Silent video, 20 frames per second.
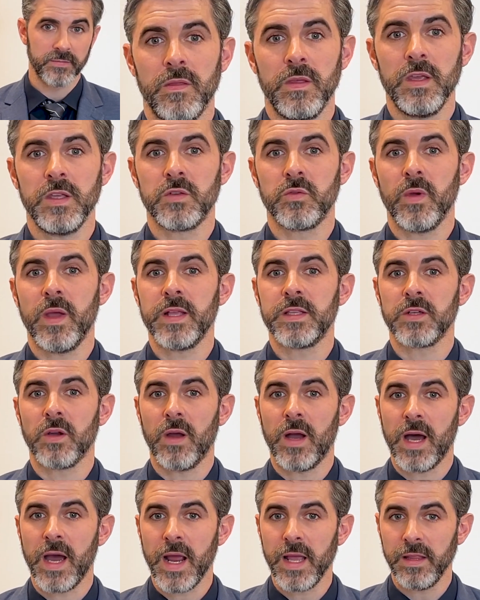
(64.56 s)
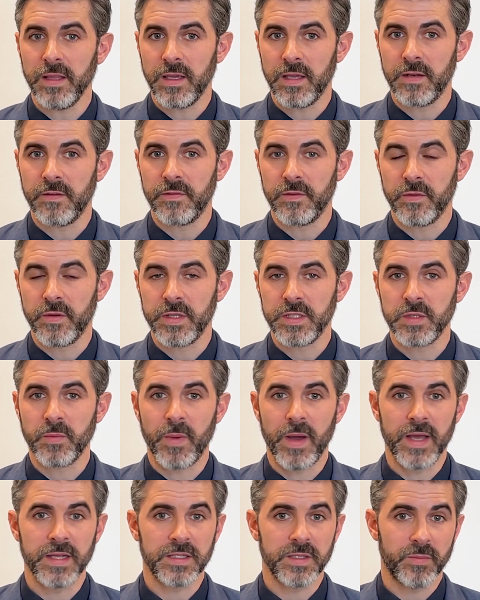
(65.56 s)
These rates are highly influenced
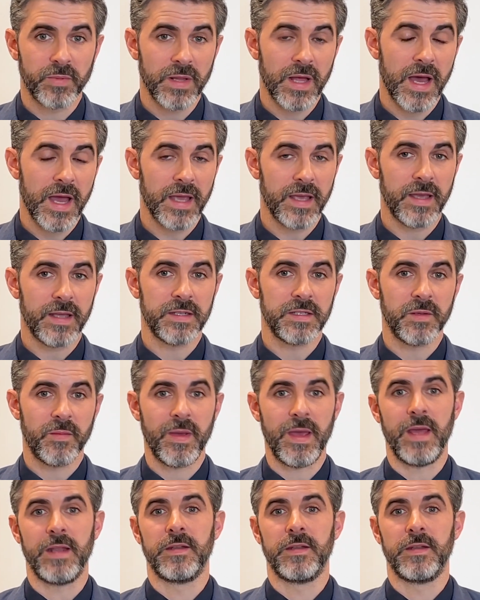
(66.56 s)
by supply and demand.